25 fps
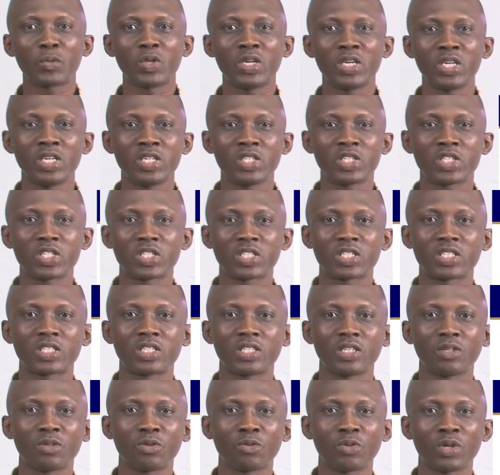
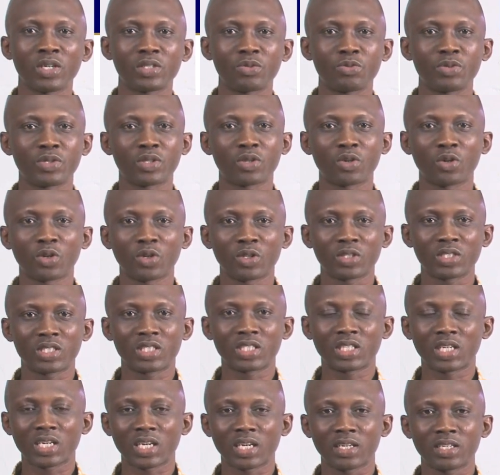is what we call
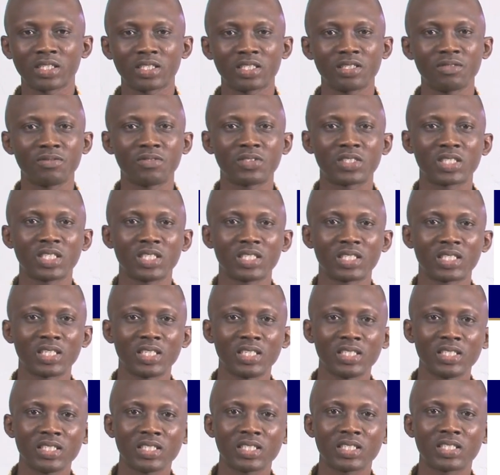declarative
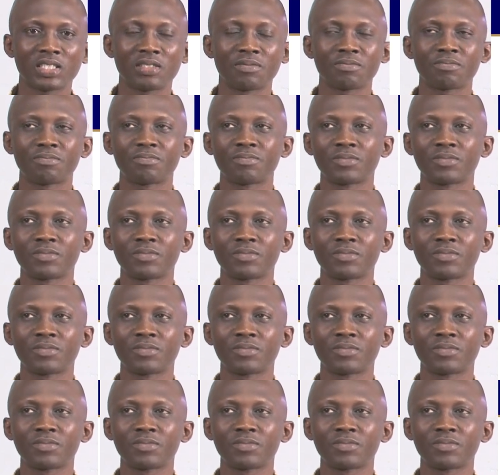sentence,